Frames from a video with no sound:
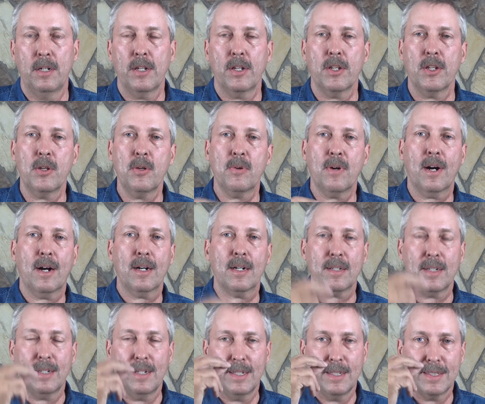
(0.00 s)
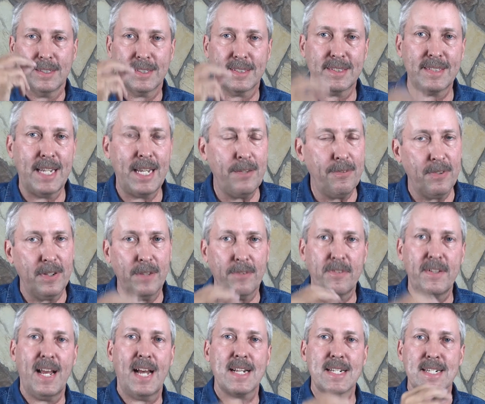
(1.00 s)
You are safe, if
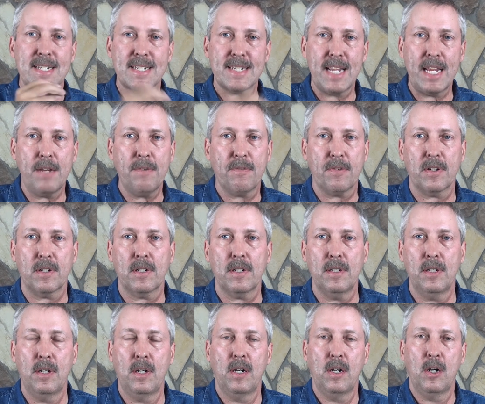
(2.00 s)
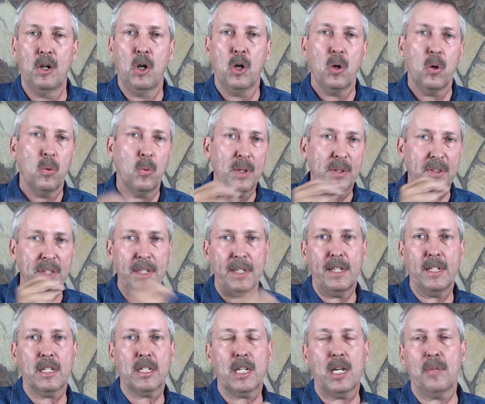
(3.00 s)
not safer, with the
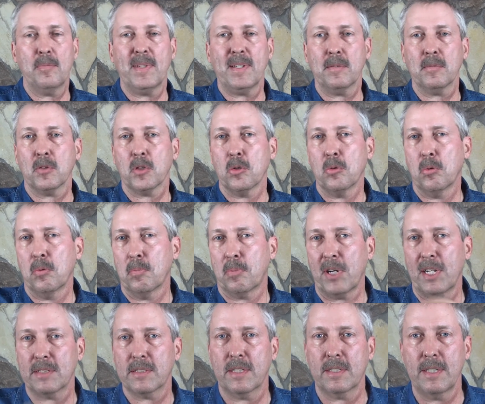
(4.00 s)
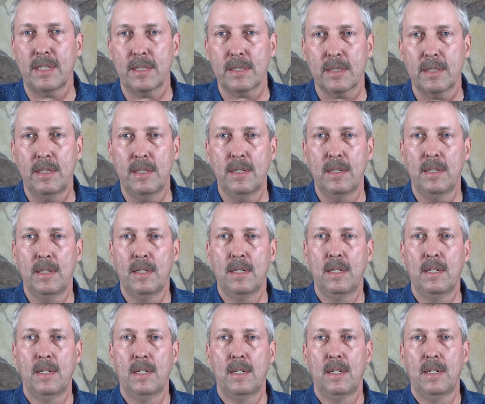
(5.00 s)
incoming president
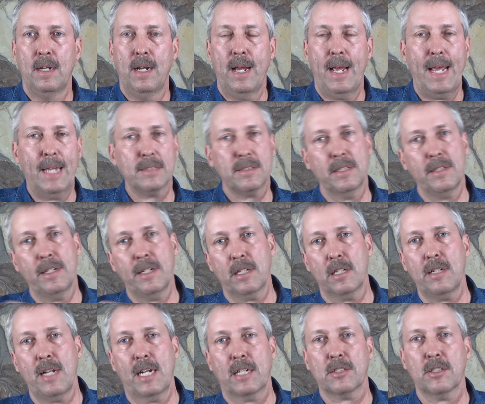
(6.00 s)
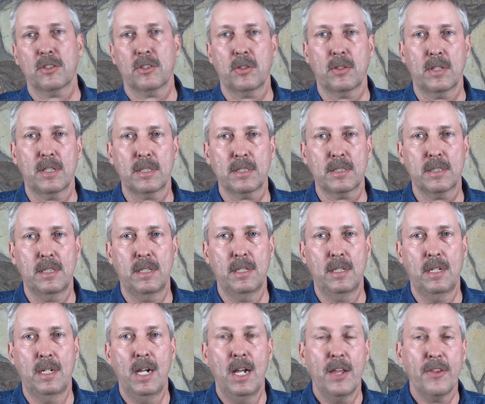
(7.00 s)
as an international tourist
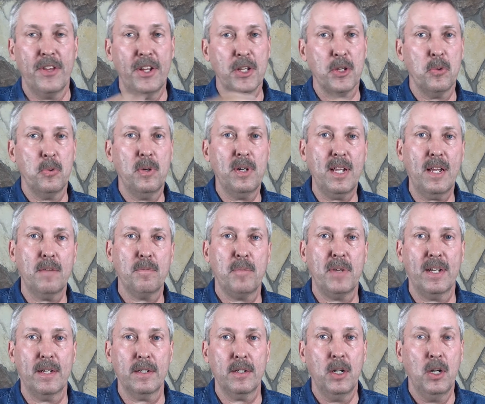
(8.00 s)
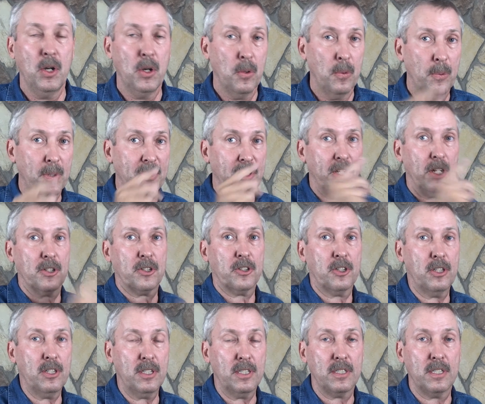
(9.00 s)
than you would have been with the
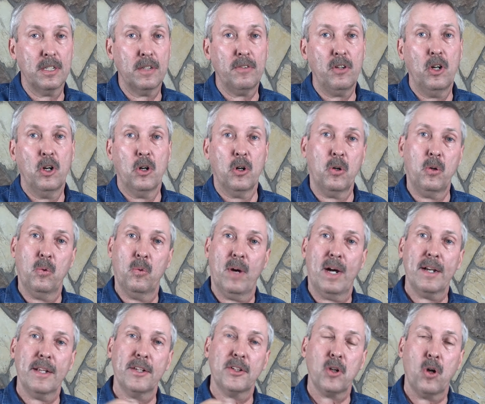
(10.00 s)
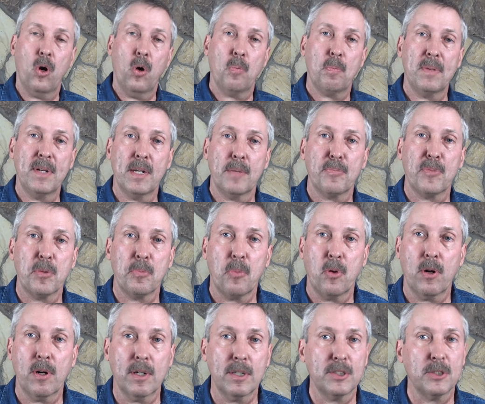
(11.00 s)
alternative who wanted to open up the
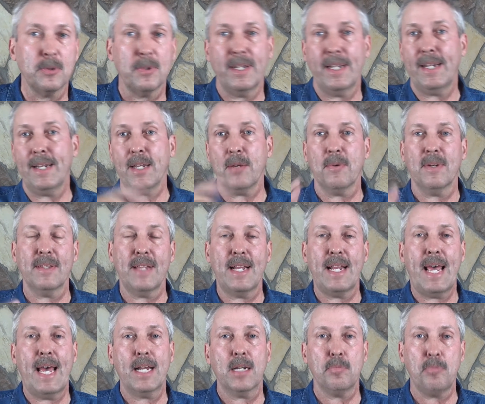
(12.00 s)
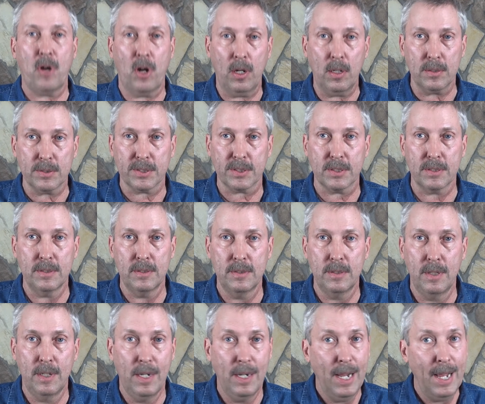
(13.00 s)
borders to anyone that had a pulse
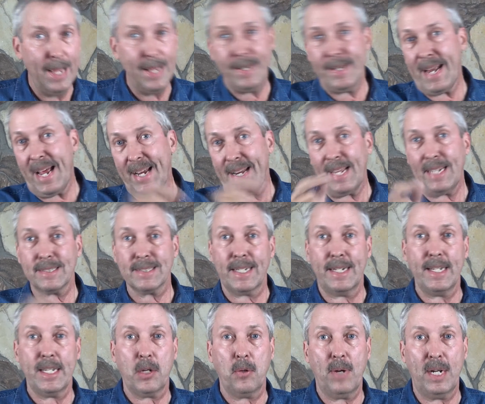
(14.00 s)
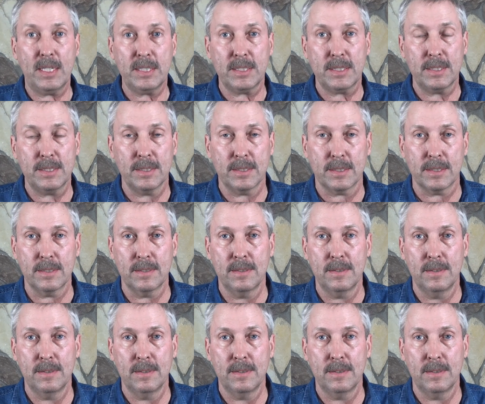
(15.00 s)
and not ask any questions.